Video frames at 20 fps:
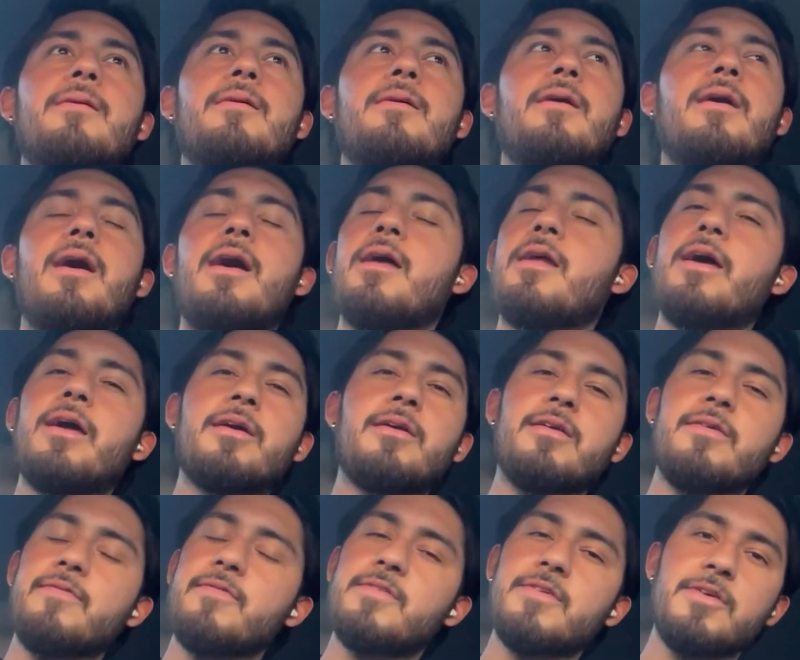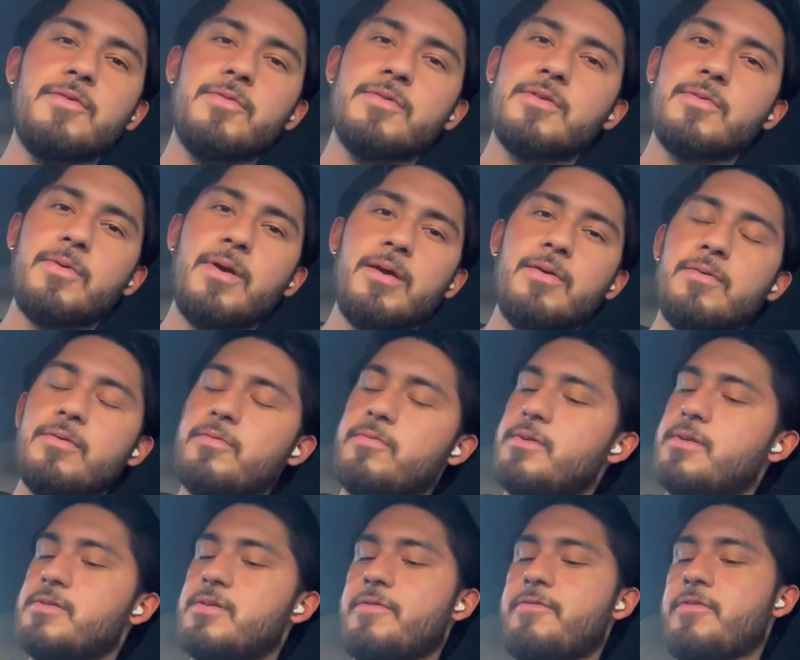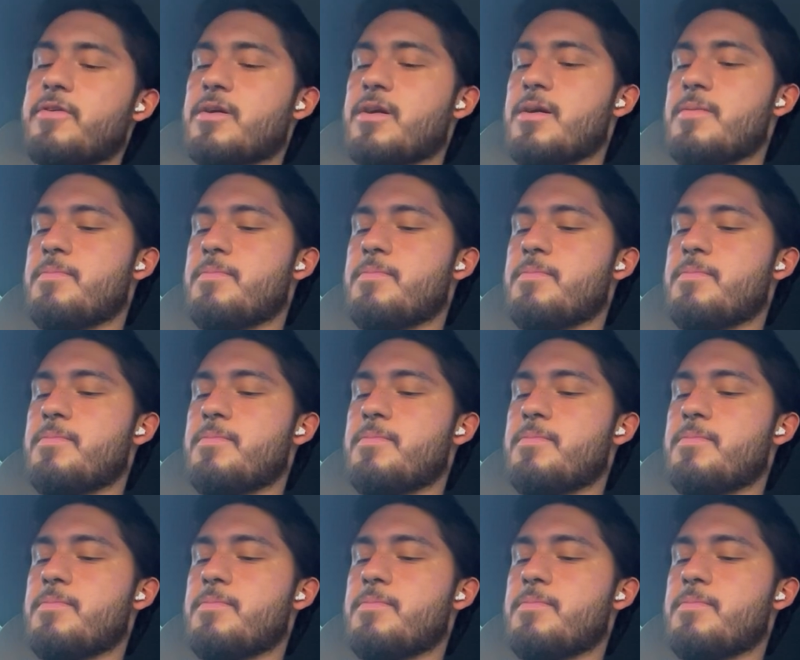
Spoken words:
I couldn't even tell you what the white one was, I forgot.